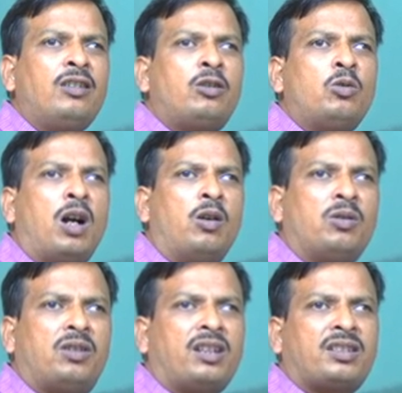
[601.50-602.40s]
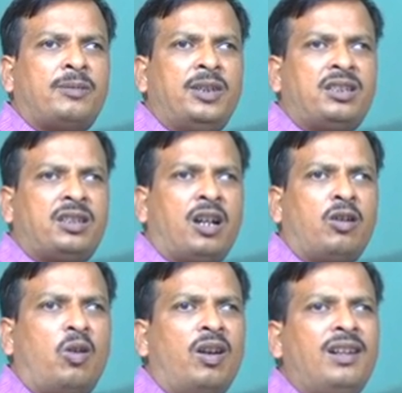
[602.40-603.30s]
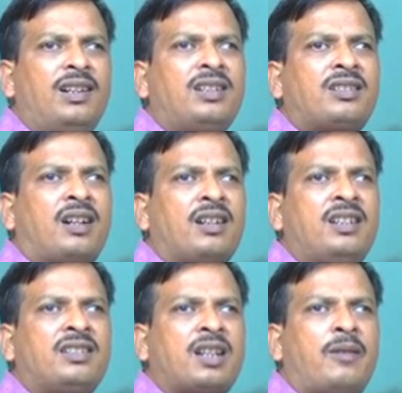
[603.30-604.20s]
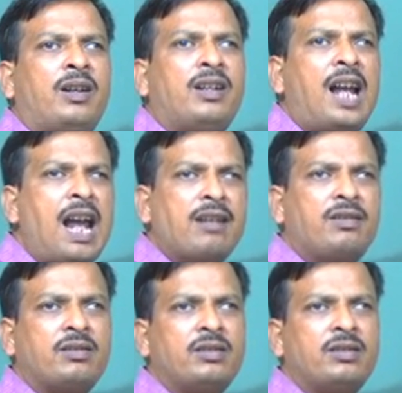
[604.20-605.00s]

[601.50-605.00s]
throughout the semester, only study 7 days.